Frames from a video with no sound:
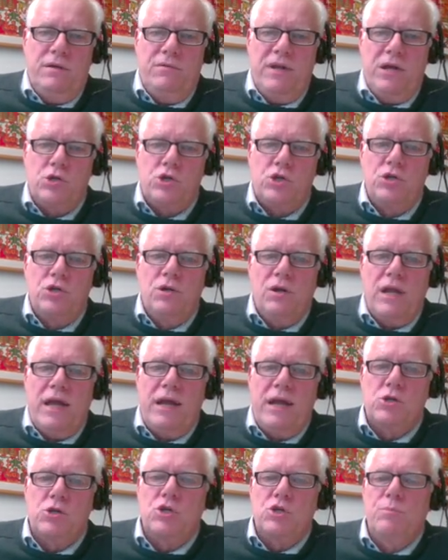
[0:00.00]
national
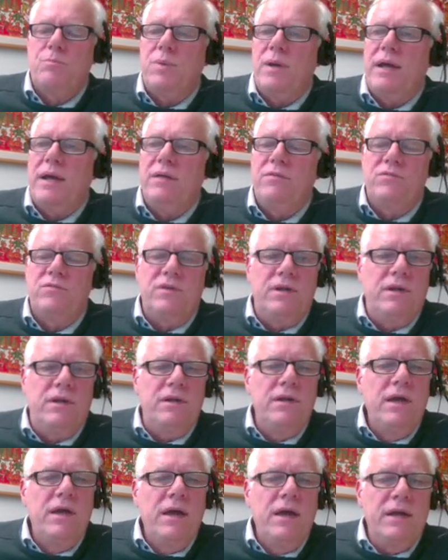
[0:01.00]
action plans
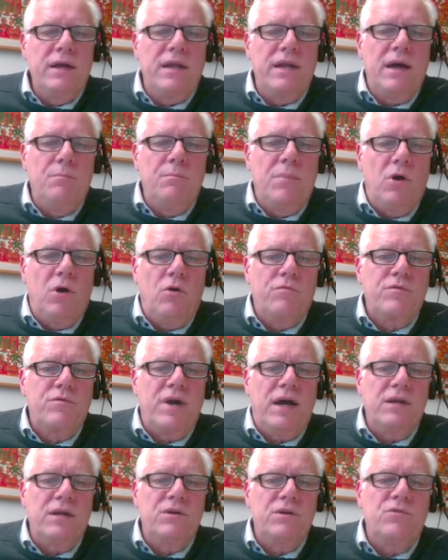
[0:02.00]
in a number of
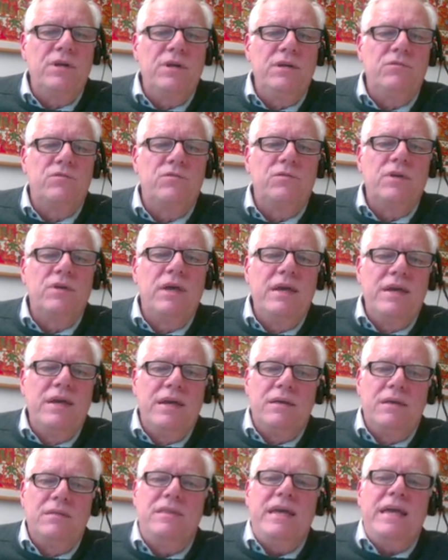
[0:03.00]
countries.
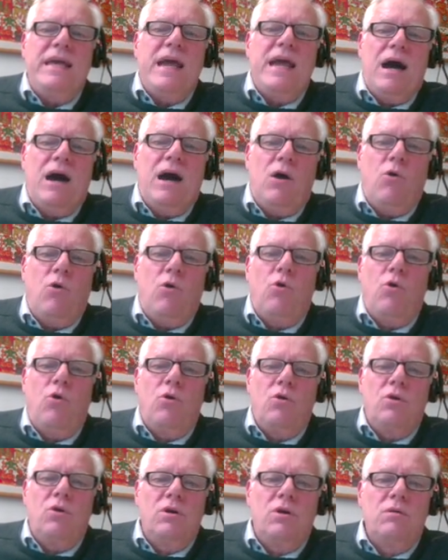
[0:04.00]
They are
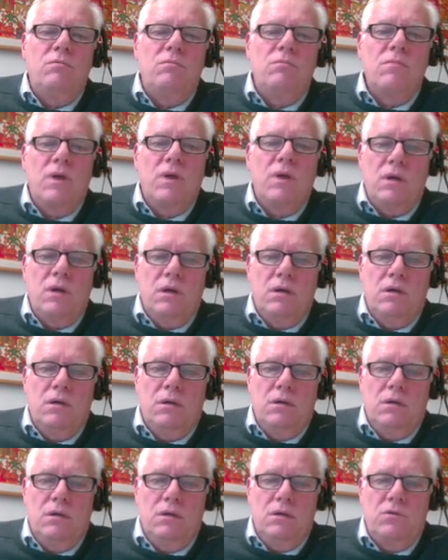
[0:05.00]
all
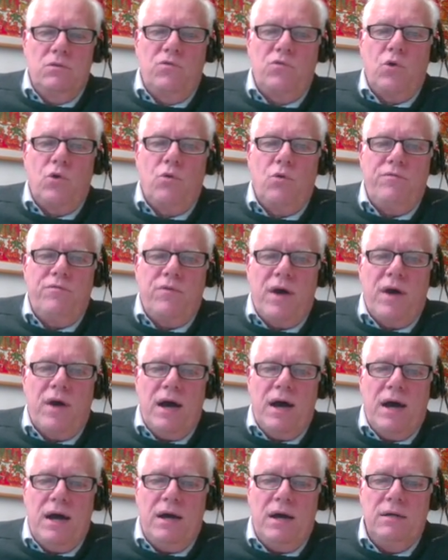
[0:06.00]
so
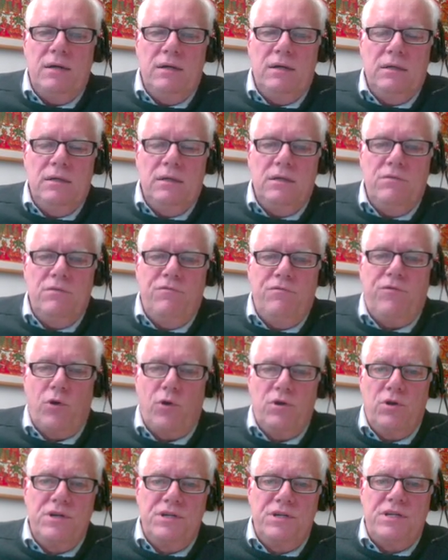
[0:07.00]
far
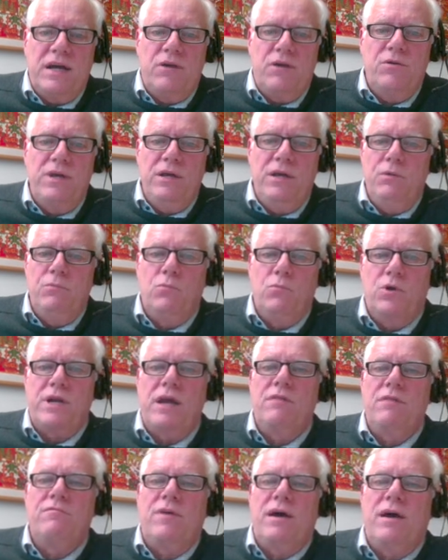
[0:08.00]
voluntary,
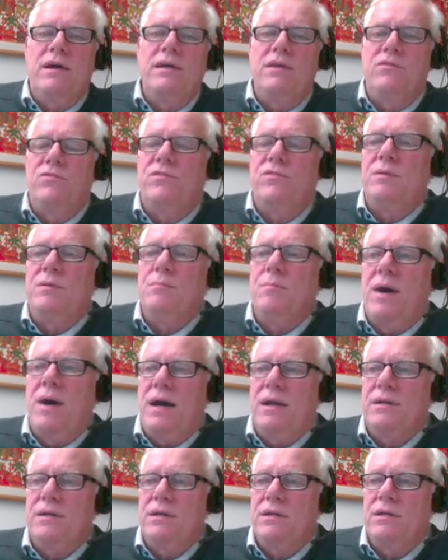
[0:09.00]
whatever is
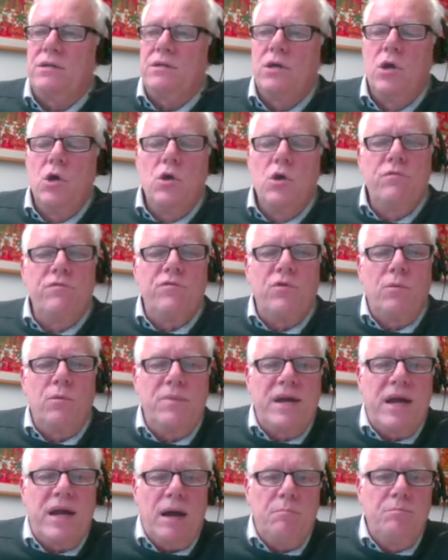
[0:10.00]
demanded
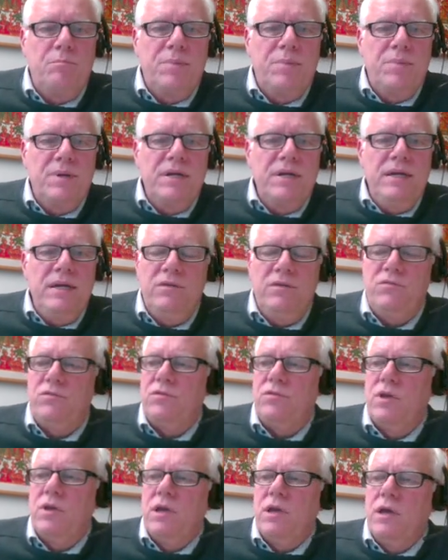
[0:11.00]
from
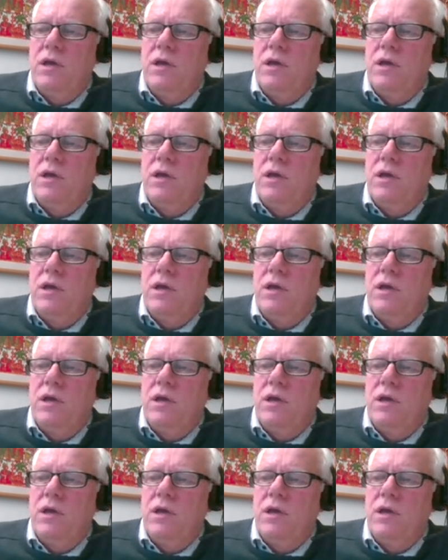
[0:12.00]
companies